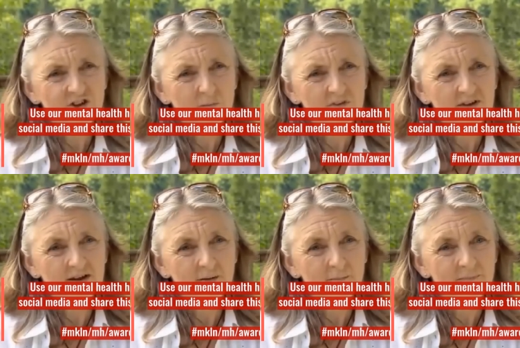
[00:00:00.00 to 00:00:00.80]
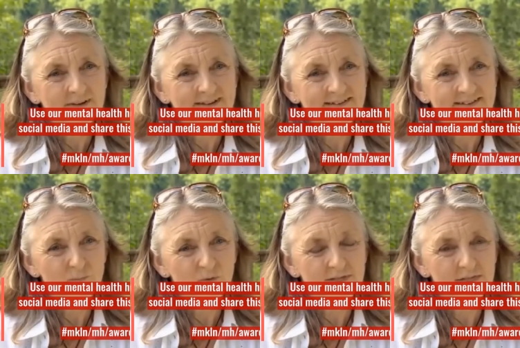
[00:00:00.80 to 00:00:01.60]
him to come and sit
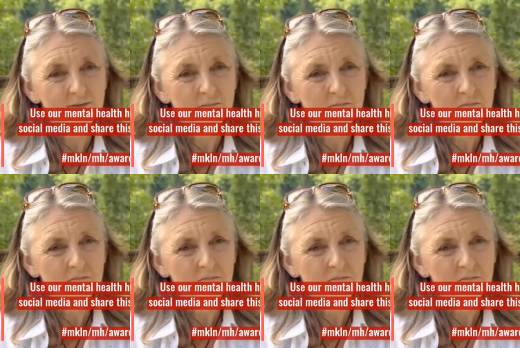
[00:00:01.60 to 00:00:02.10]
with them.